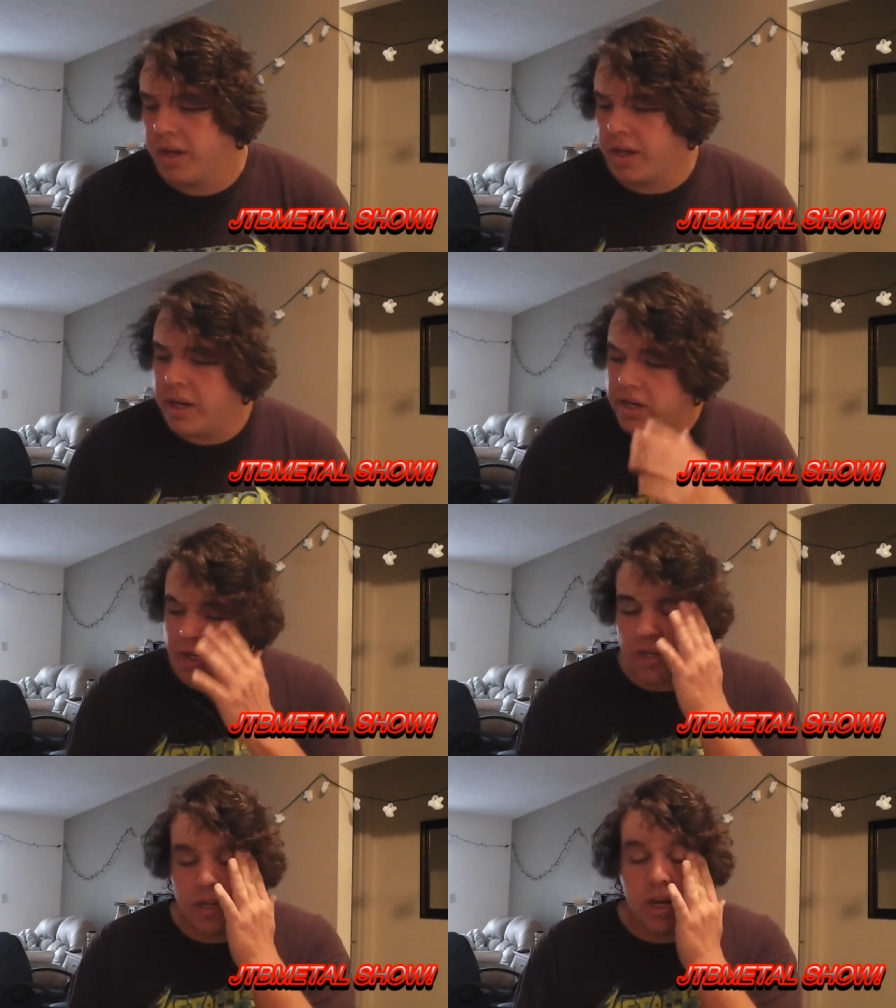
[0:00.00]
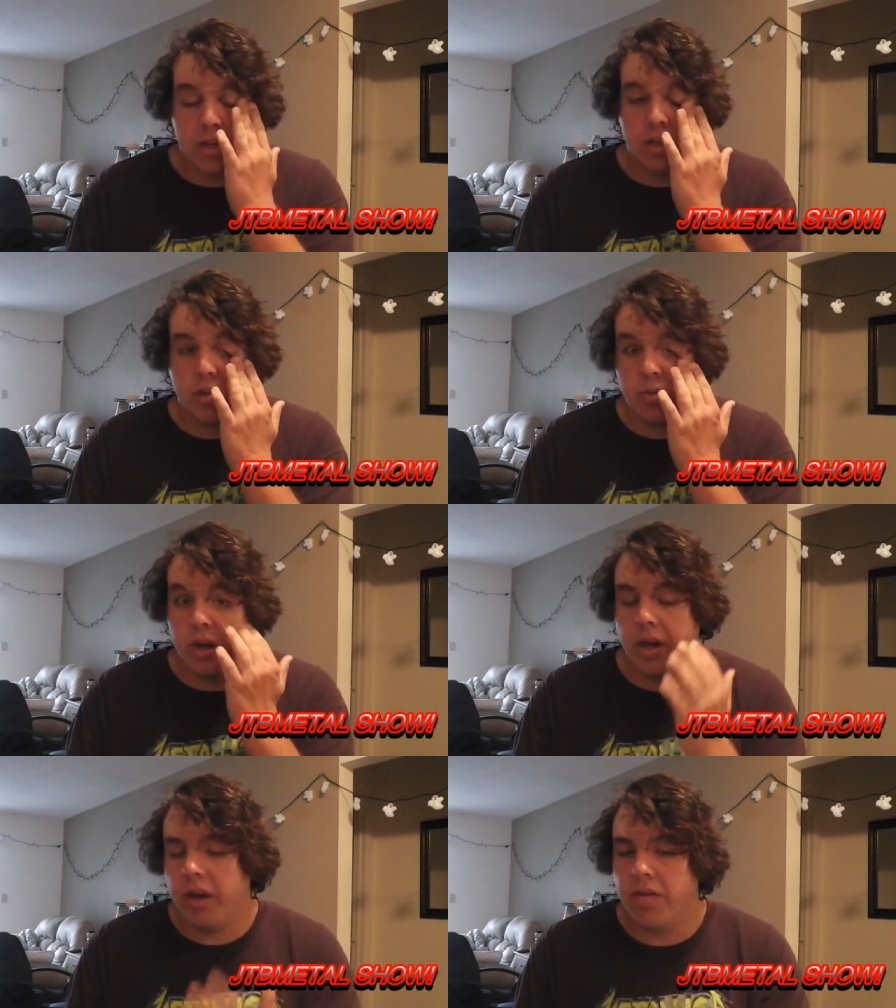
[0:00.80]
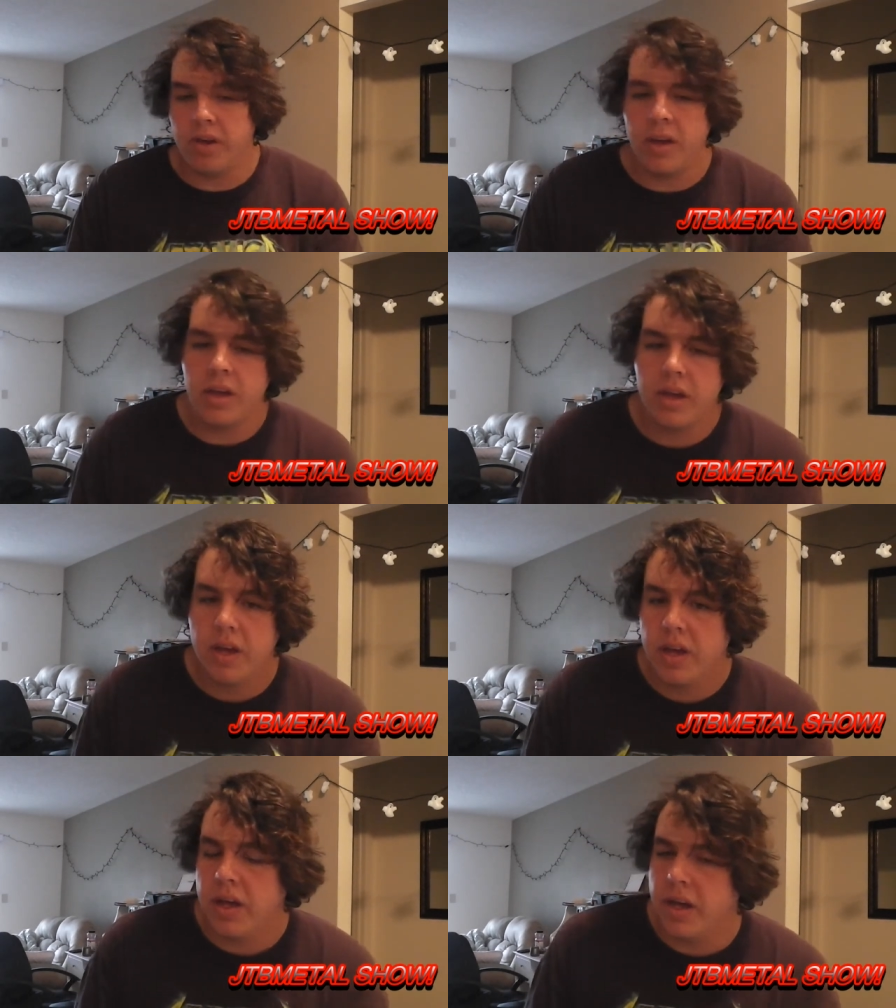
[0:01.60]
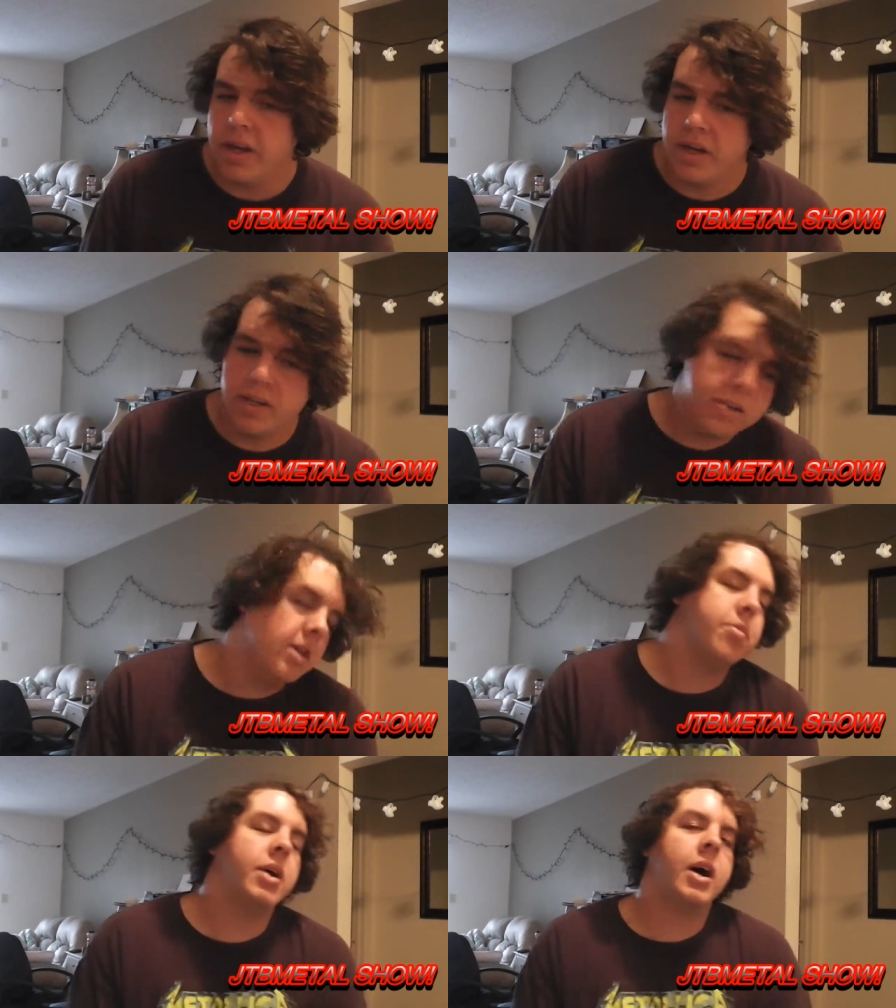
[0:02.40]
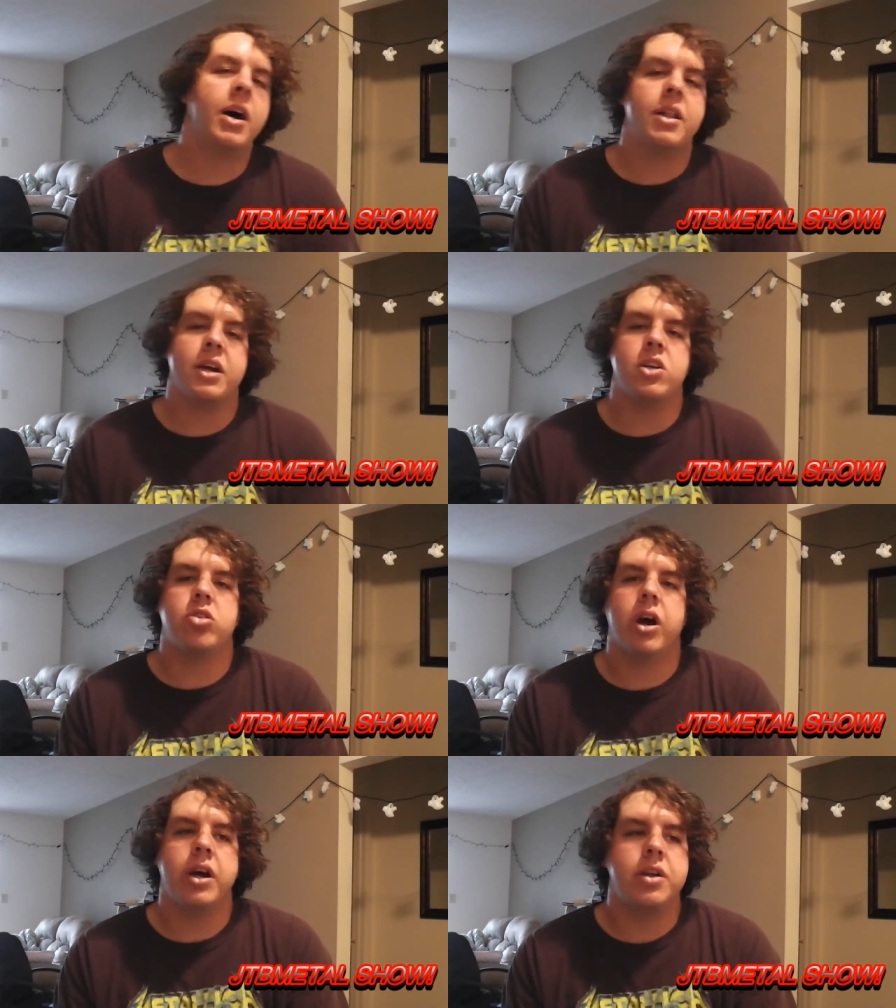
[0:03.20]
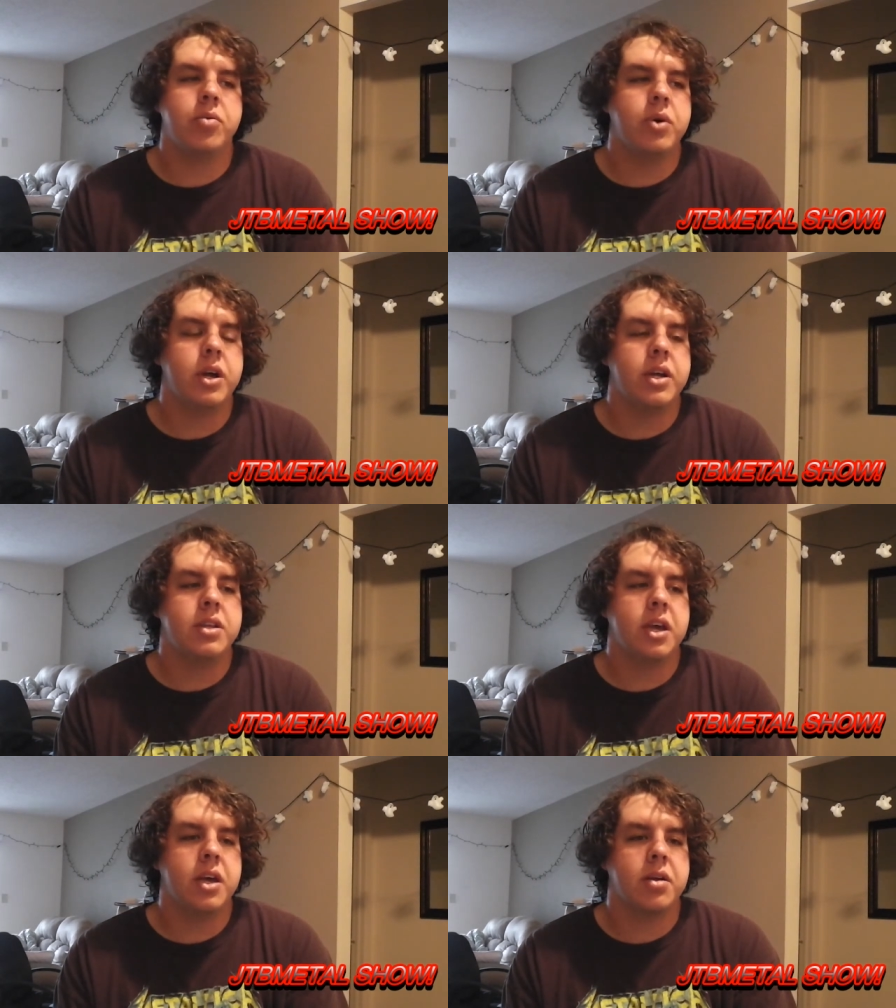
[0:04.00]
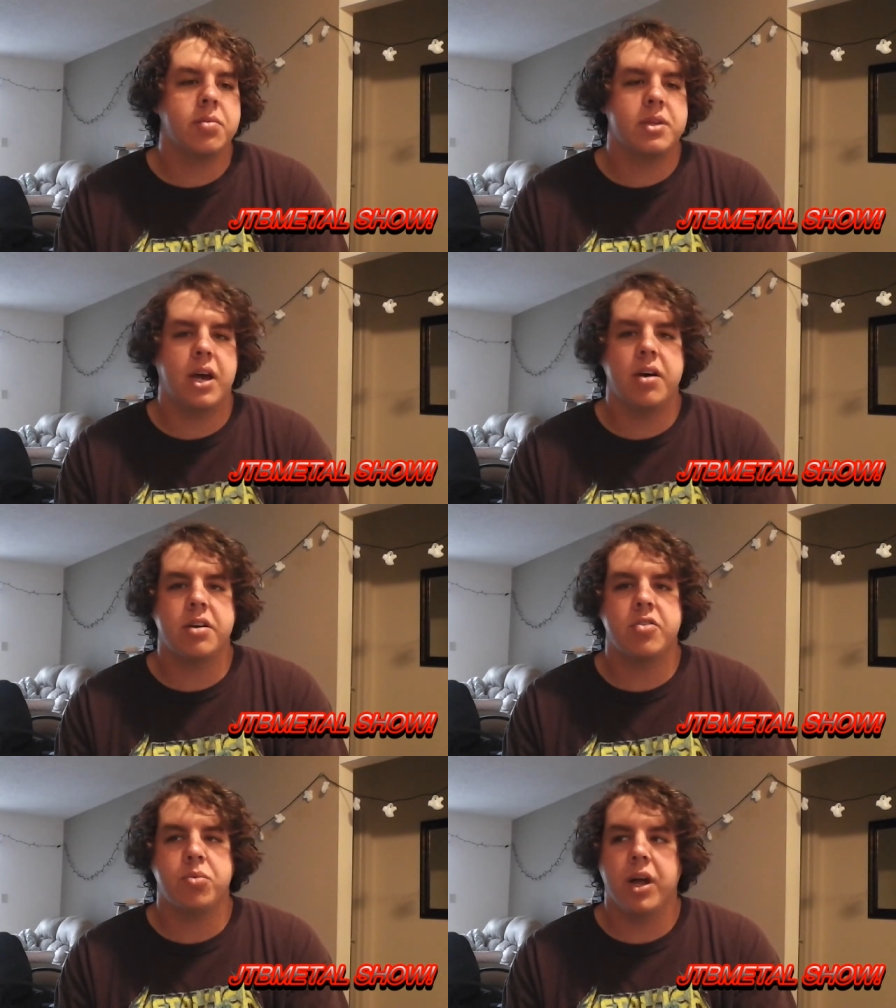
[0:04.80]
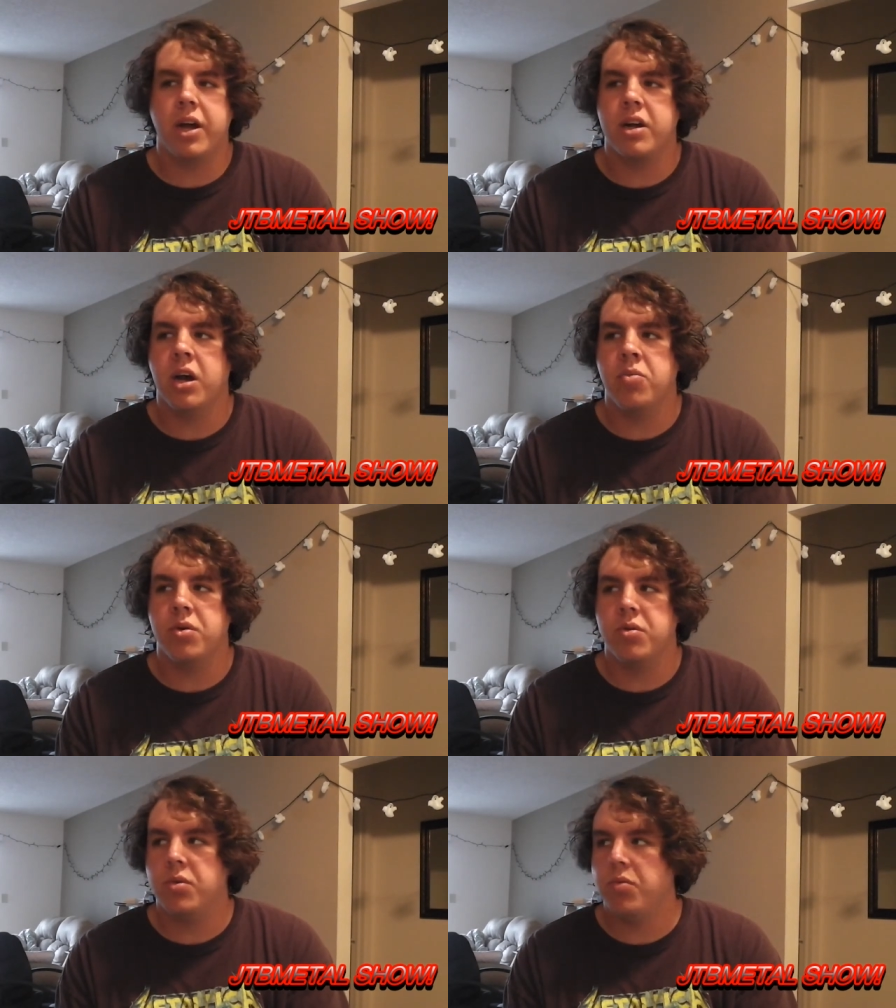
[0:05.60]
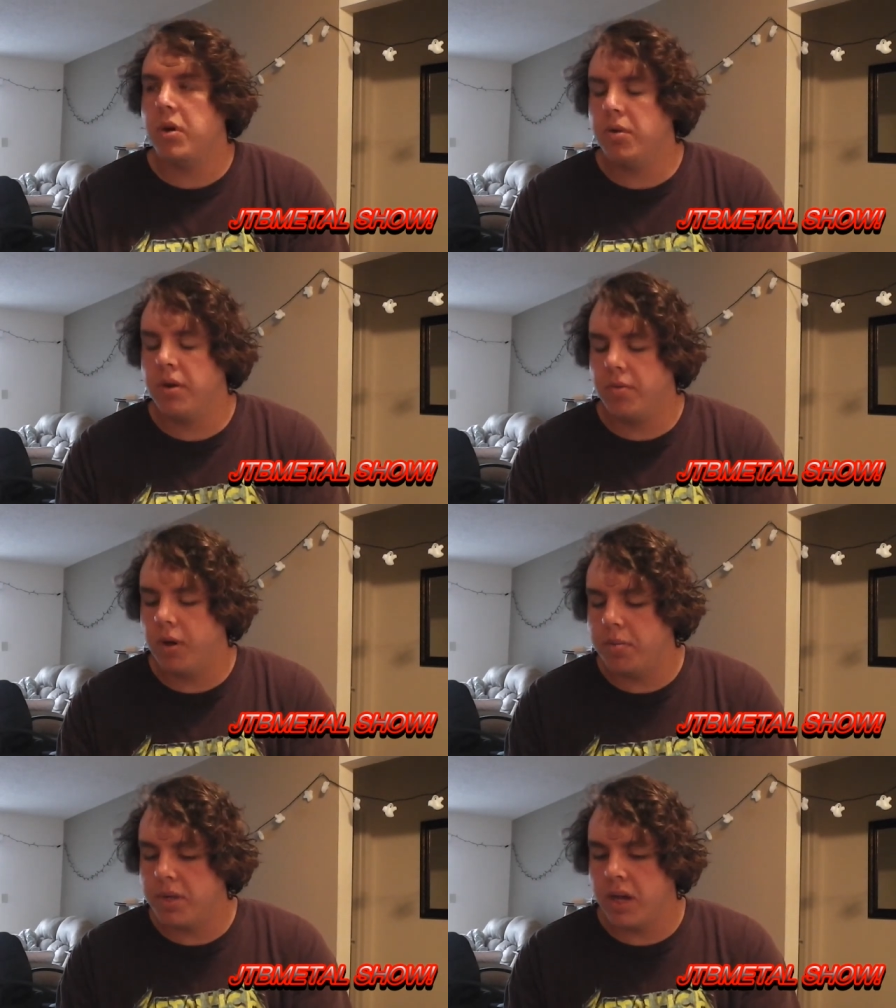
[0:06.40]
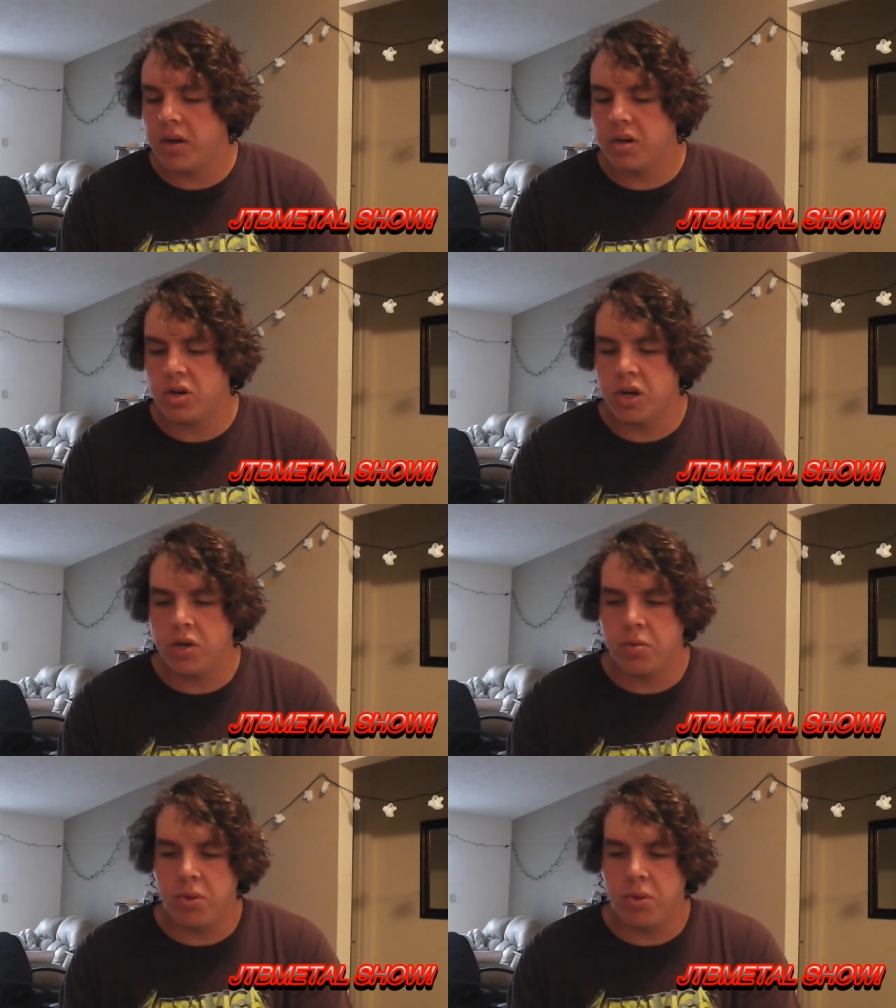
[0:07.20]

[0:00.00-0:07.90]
It's just not Slipknot heavy. It, it's Slipknot that tried to win. It's like Metallica's Black Album. What what what, what Metallica tried to do with